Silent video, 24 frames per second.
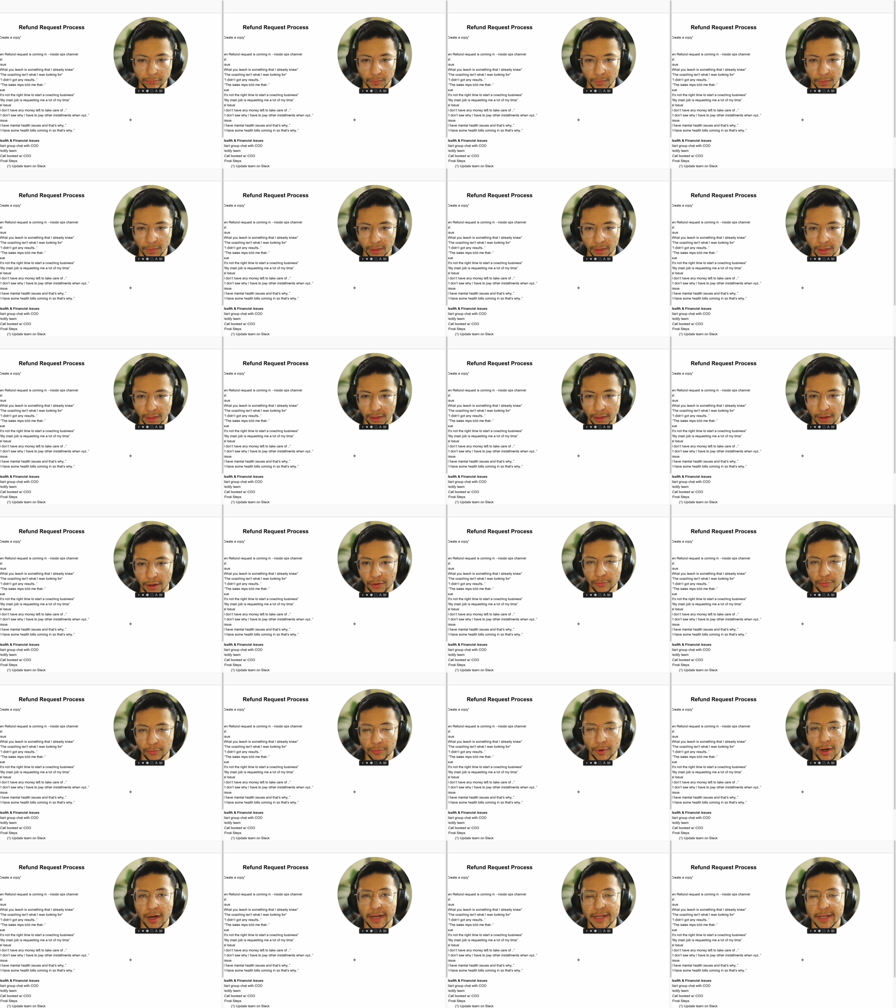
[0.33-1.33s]
All
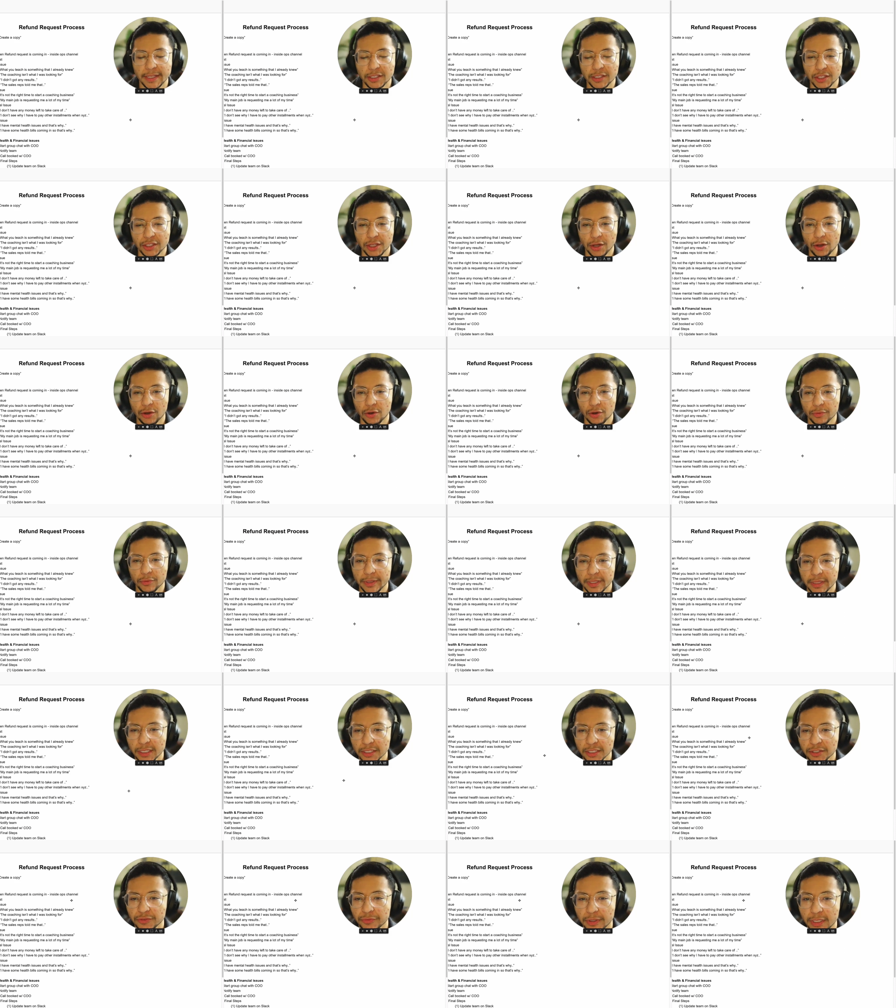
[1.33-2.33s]
right, so in this
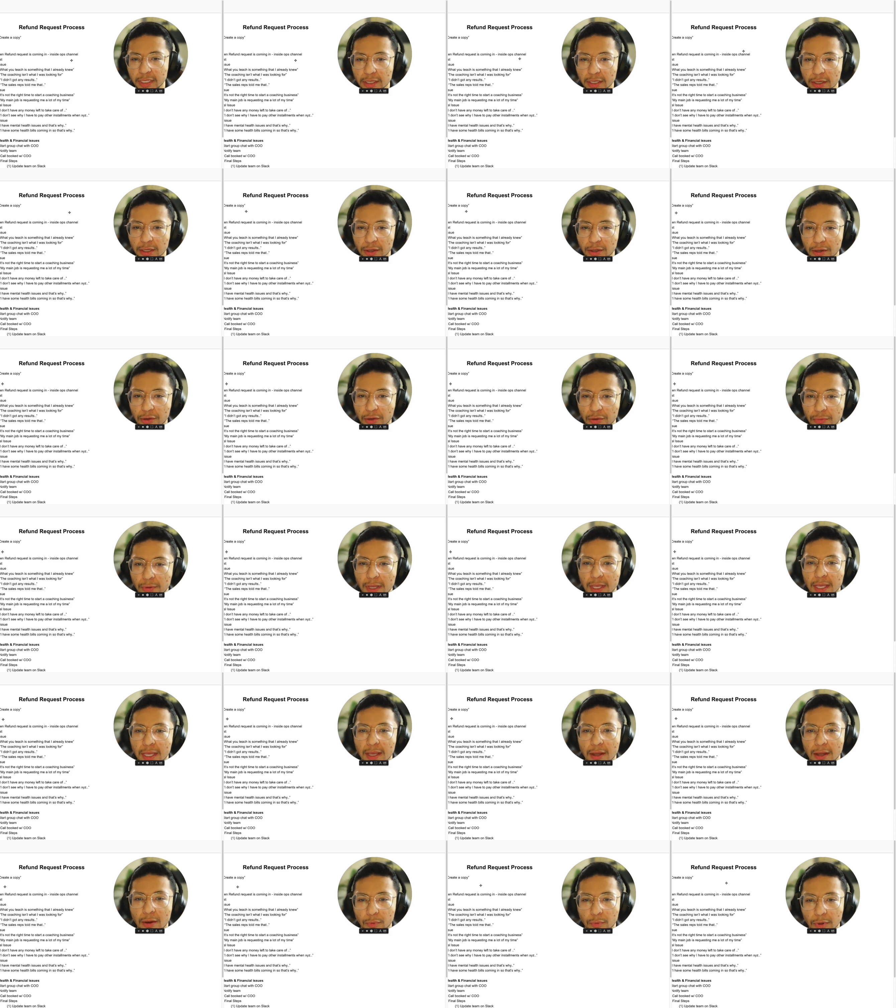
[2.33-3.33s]
video
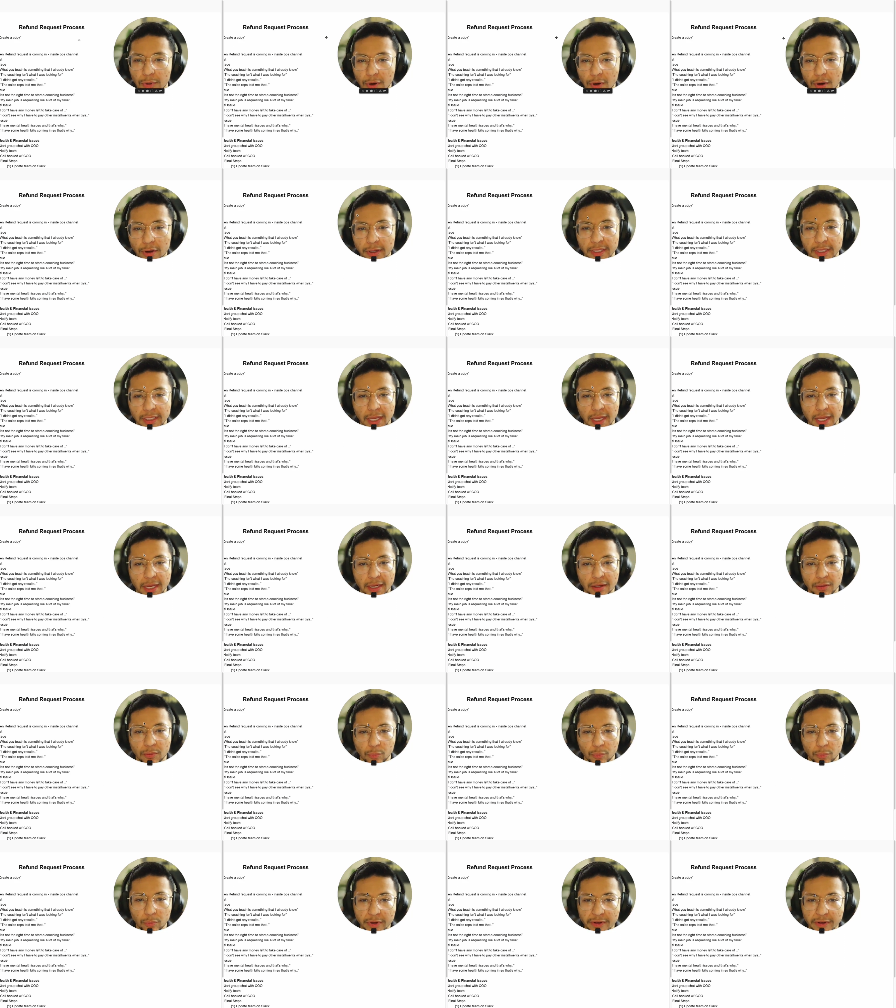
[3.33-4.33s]
regarding a
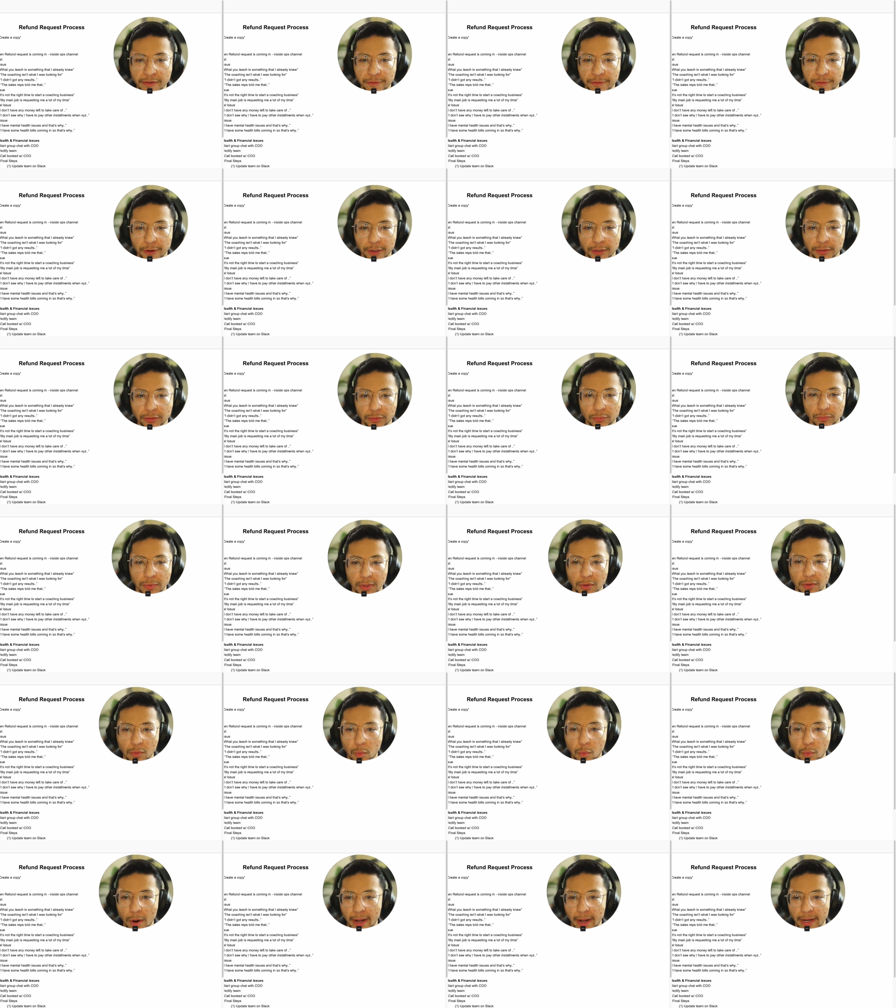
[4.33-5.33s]
refund
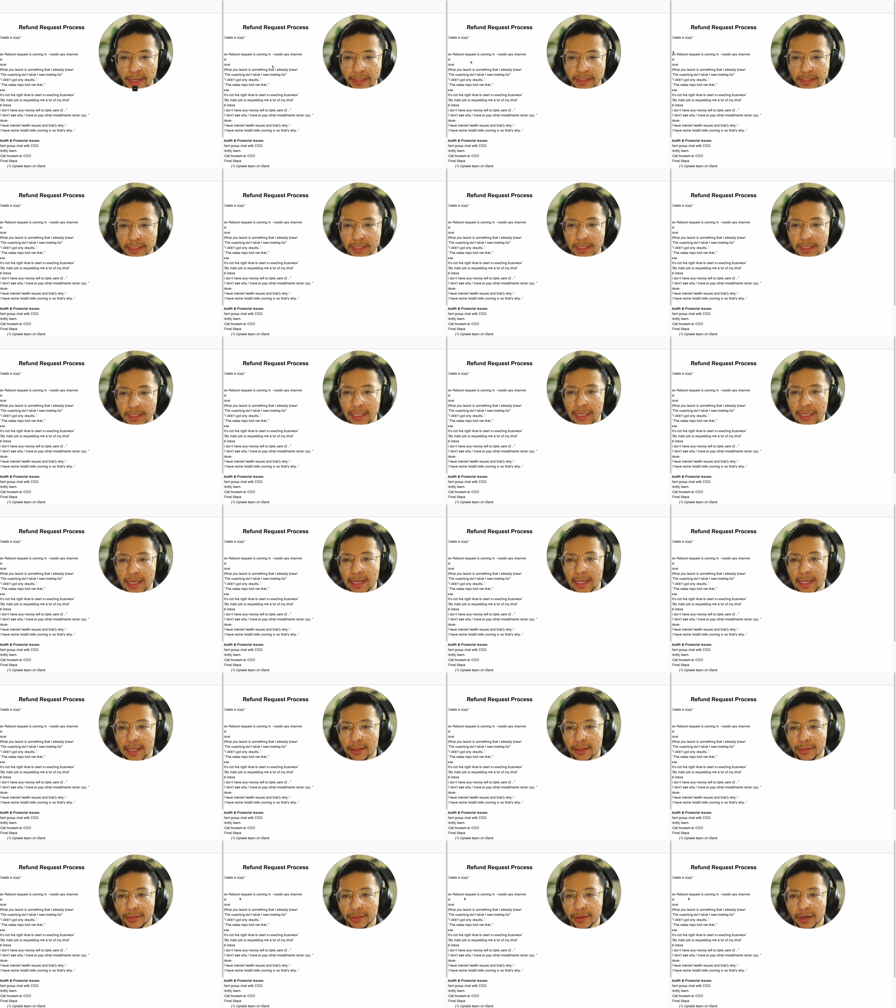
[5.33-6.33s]
request,
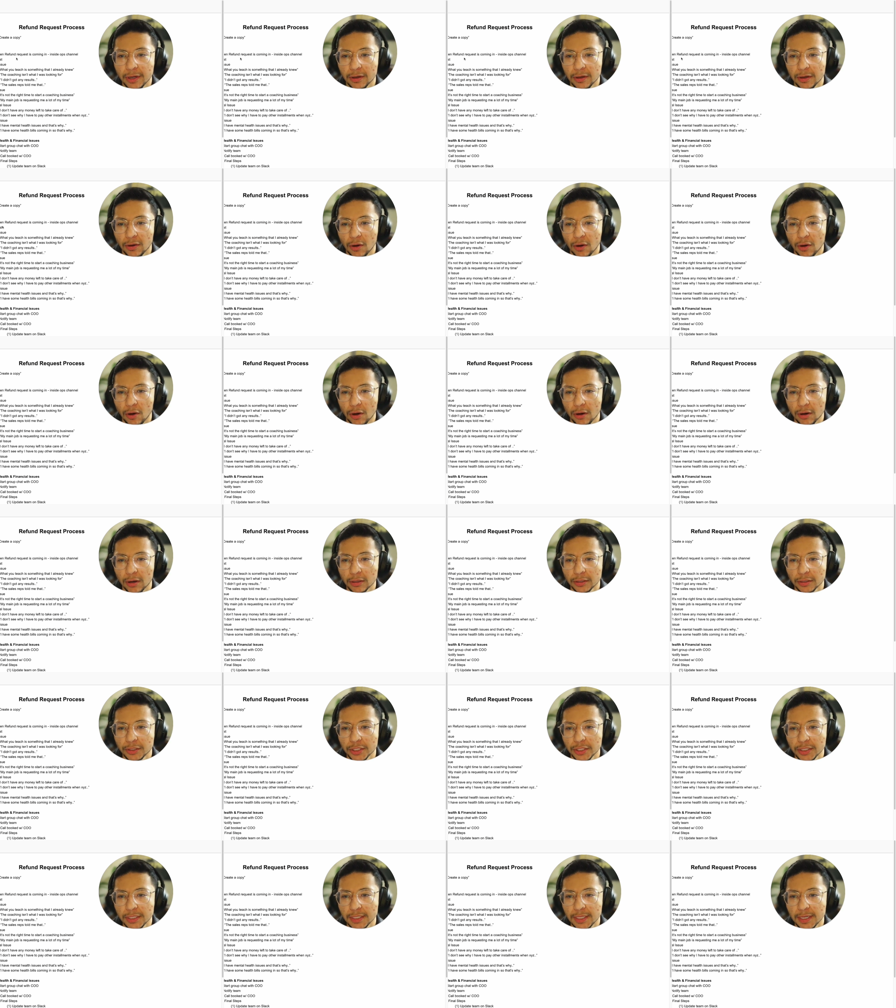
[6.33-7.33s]
there are just
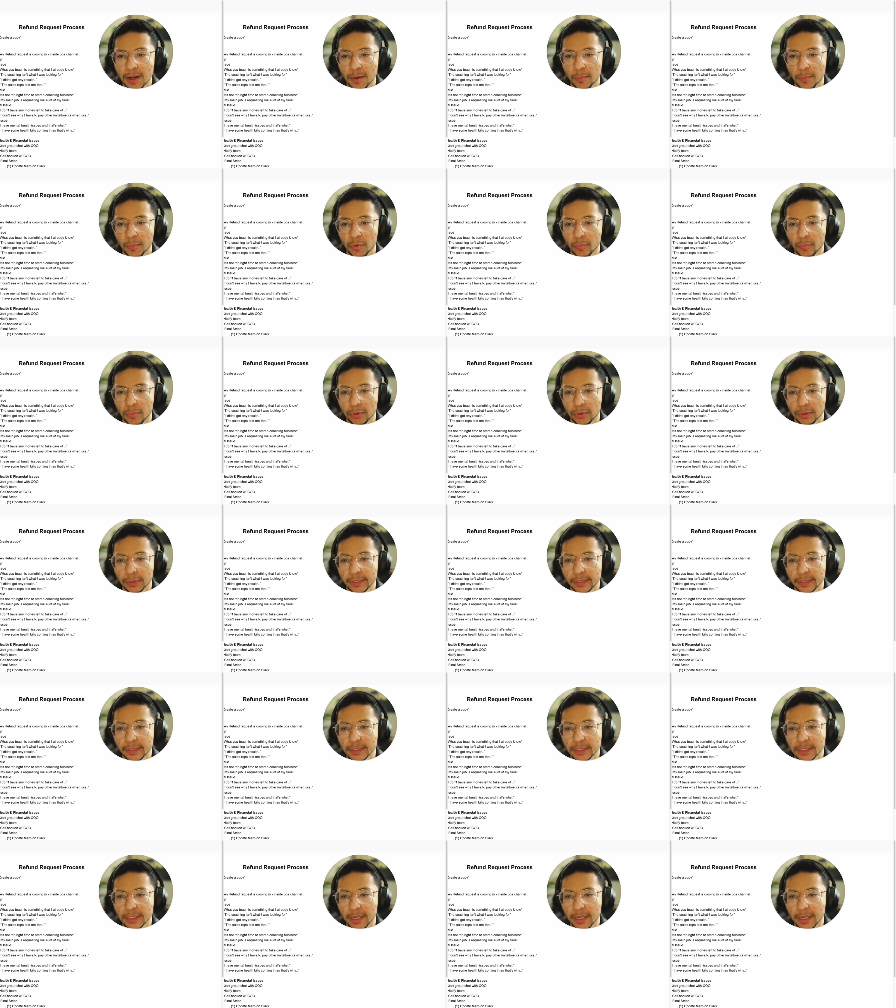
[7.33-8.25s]
a couple bullets.